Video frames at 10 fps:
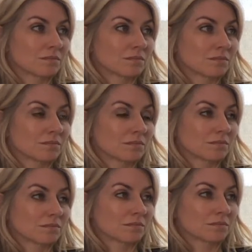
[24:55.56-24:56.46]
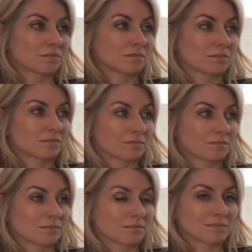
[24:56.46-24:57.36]

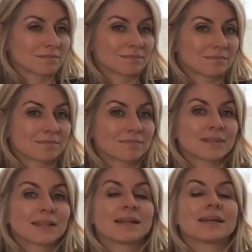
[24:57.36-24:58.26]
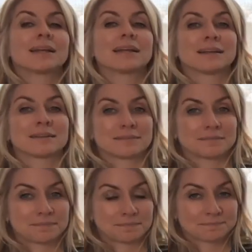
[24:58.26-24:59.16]

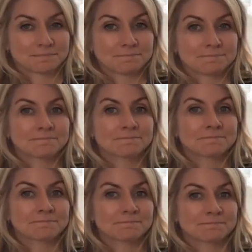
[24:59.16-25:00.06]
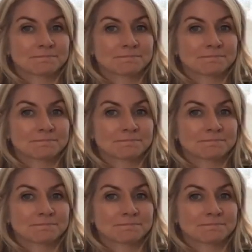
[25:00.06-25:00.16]
No words are spoken by the person on screen.